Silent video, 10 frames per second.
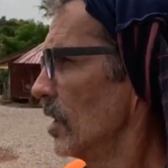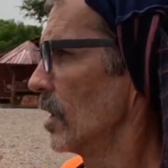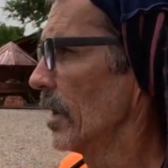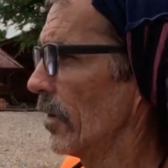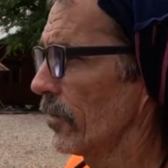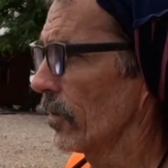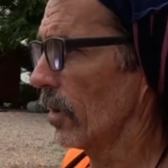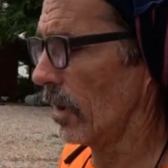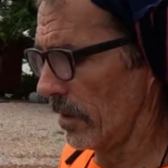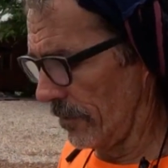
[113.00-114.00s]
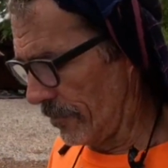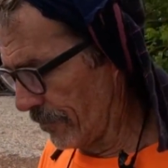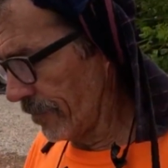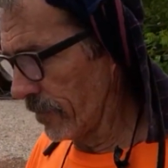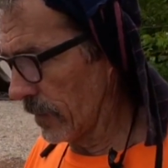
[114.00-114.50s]
our outdoor garden,
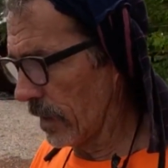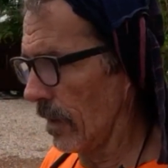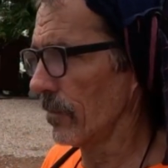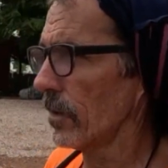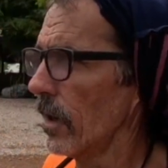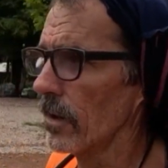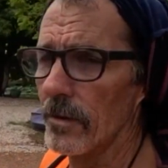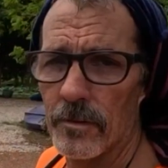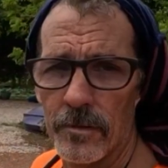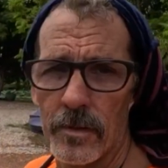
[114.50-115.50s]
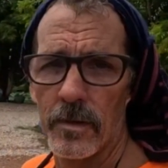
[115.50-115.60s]
covered garden.